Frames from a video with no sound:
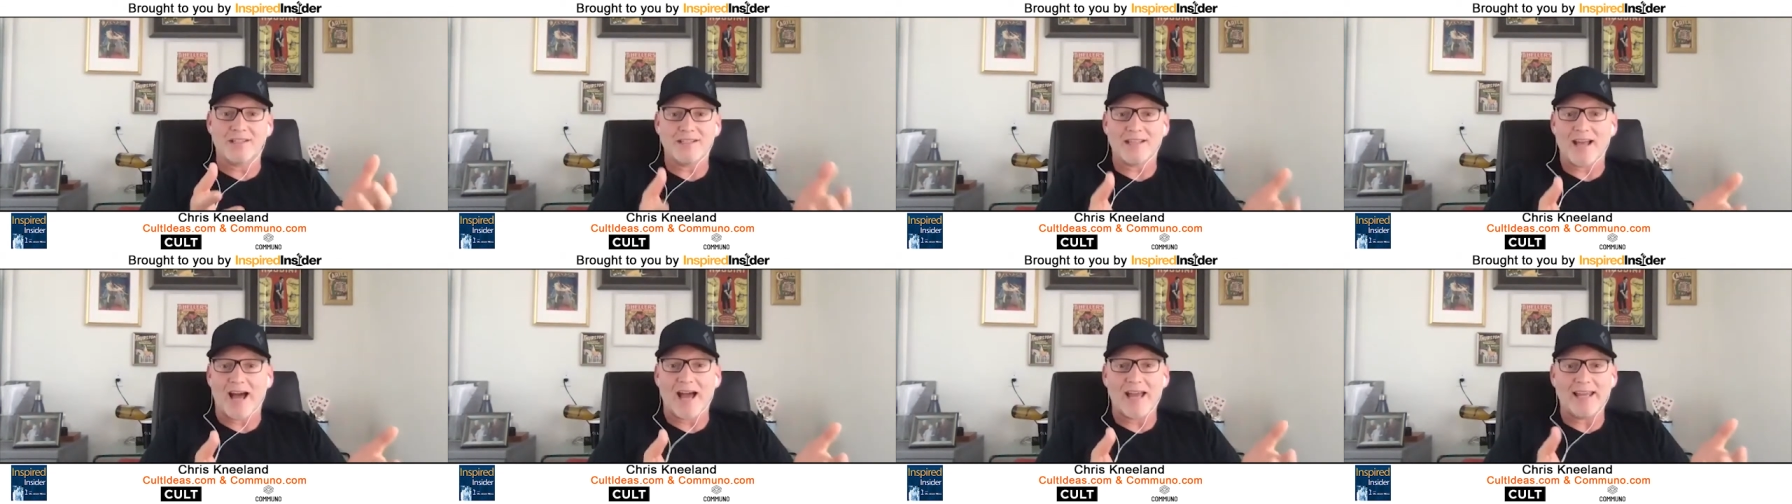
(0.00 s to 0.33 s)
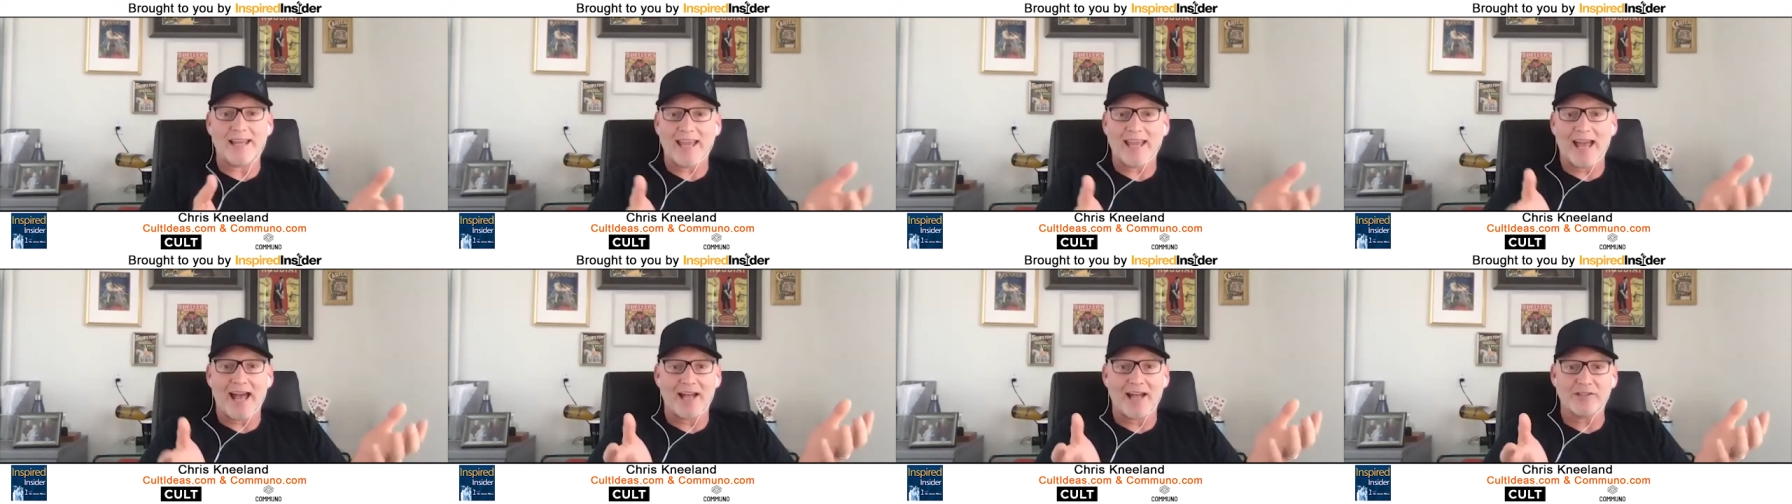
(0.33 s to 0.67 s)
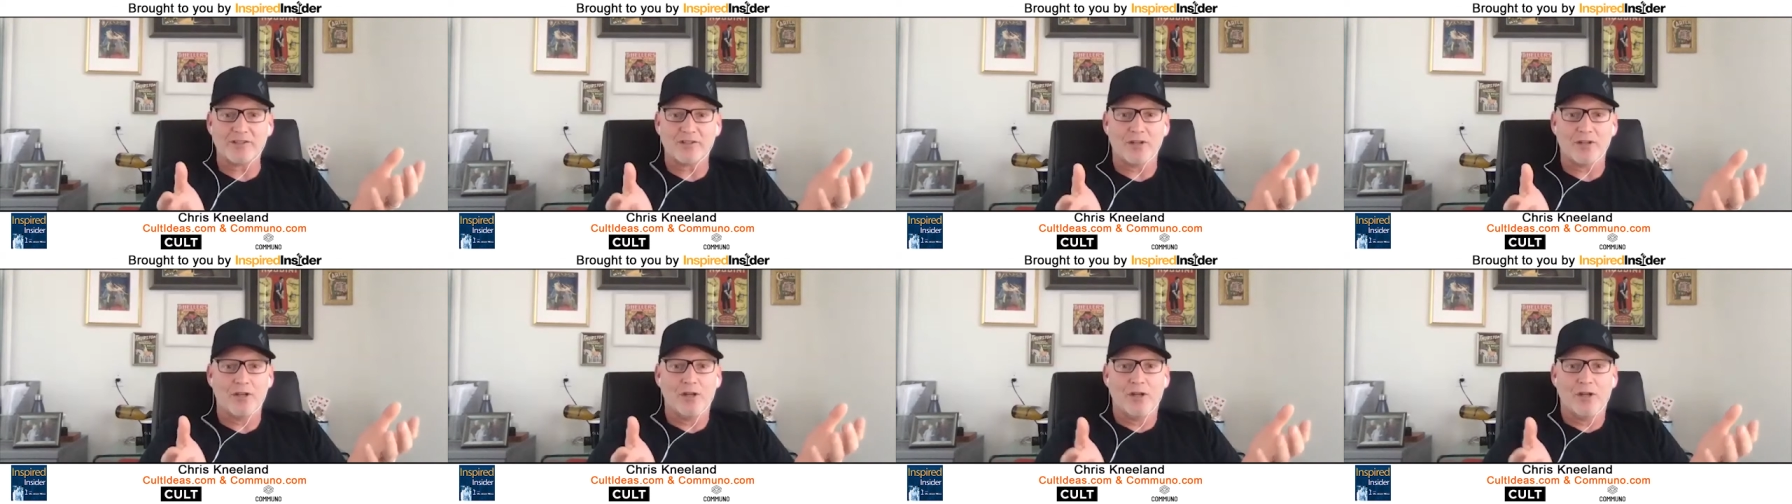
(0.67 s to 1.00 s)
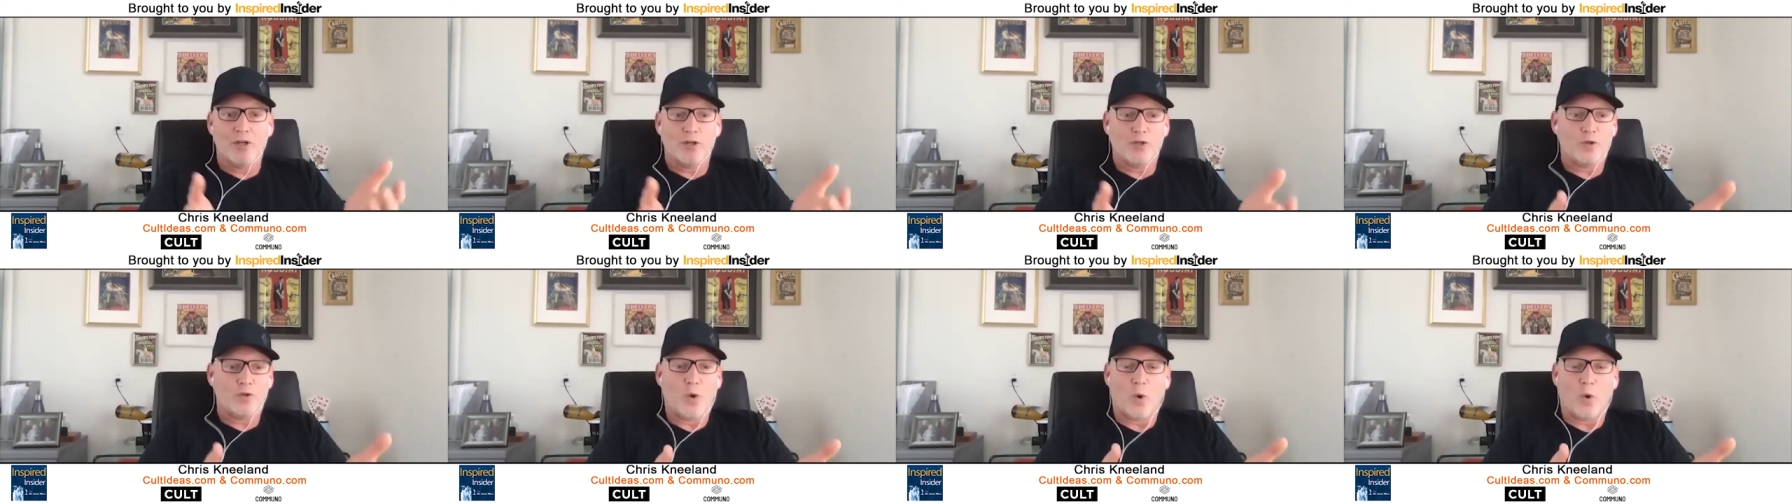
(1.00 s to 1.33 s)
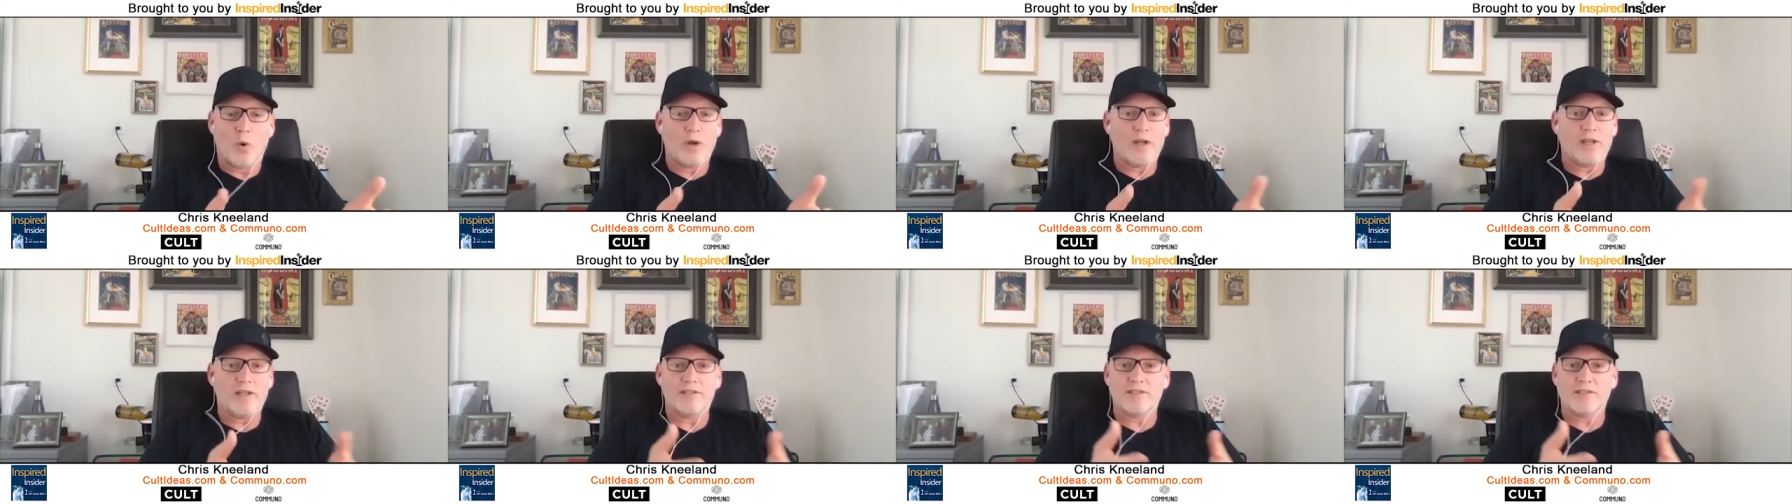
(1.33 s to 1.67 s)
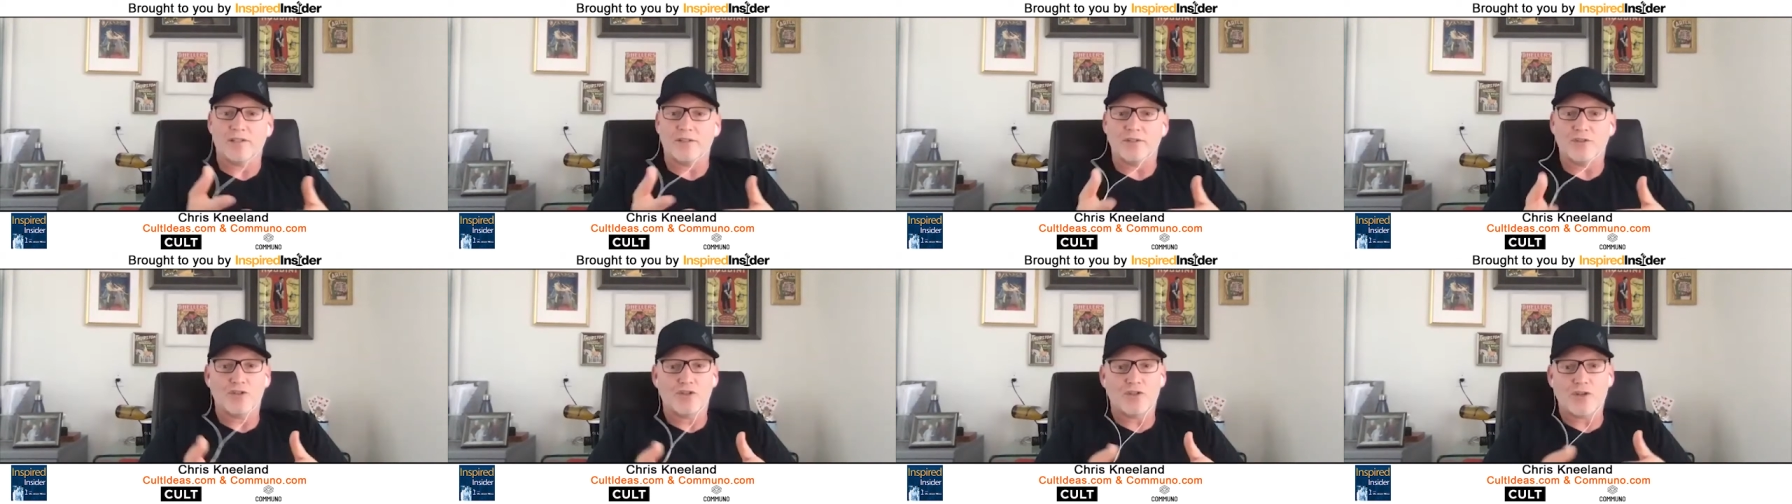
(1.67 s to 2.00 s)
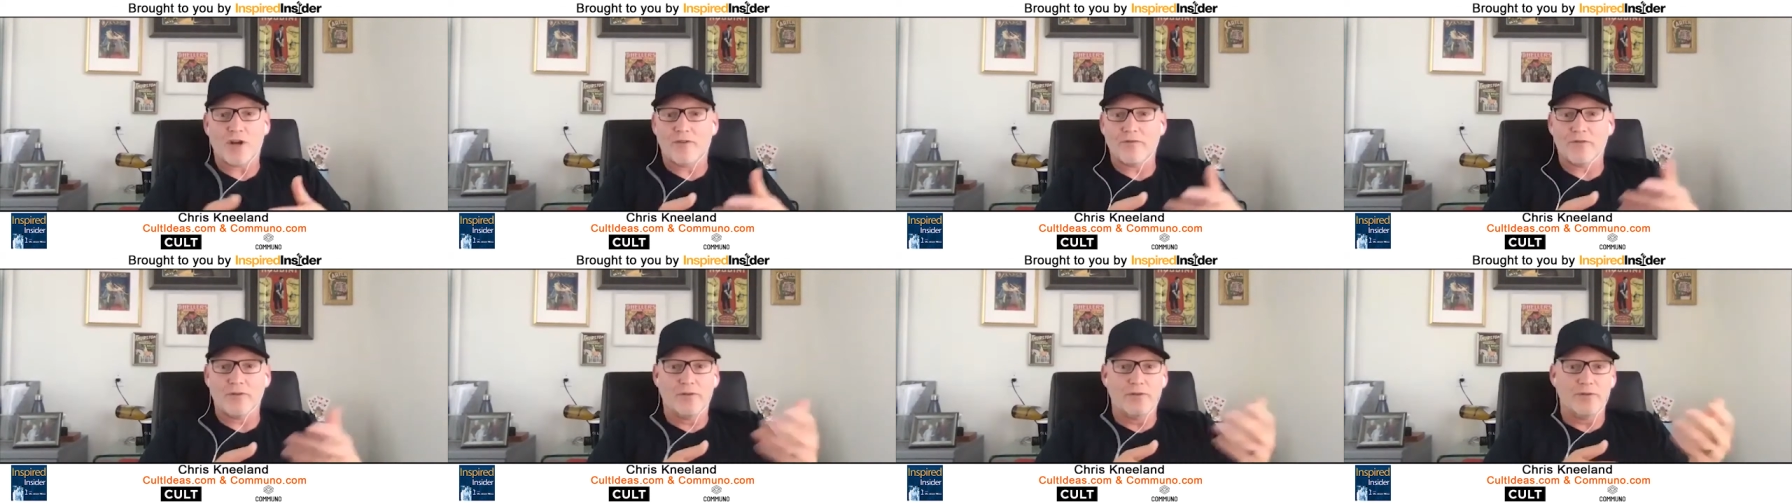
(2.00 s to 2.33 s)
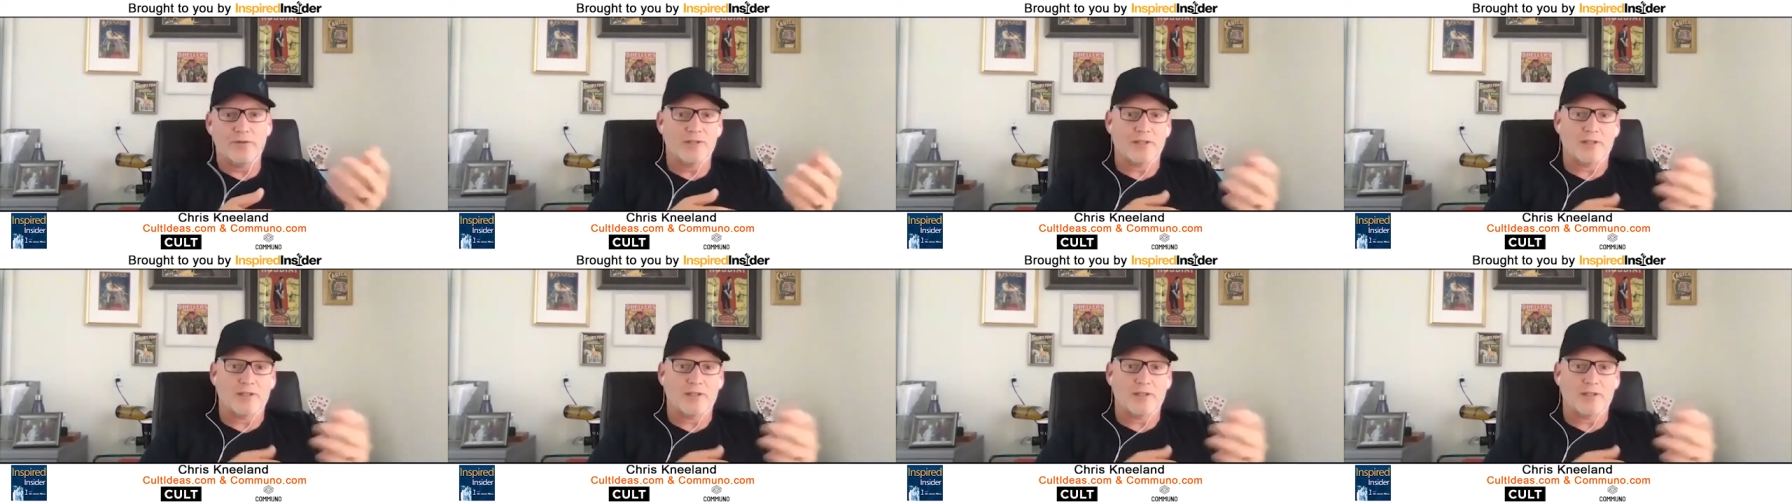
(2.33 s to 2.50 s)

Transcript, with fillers: die-cast toys and shovels.